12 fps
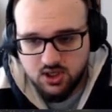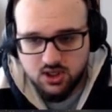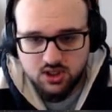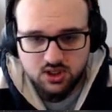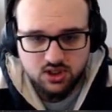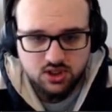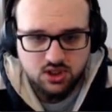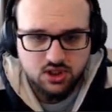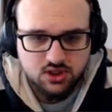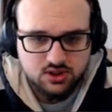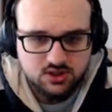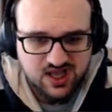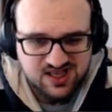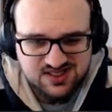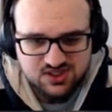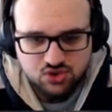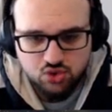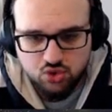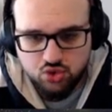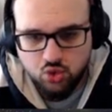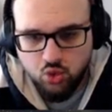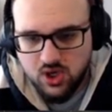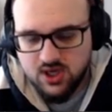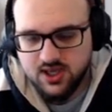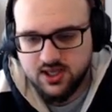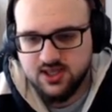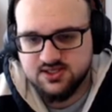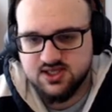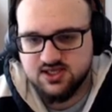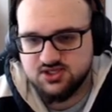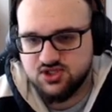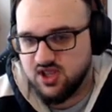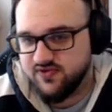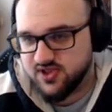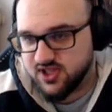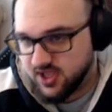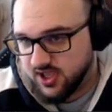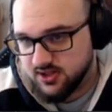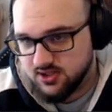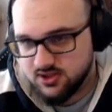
uh, doesn't do too well against Ez-Draven again,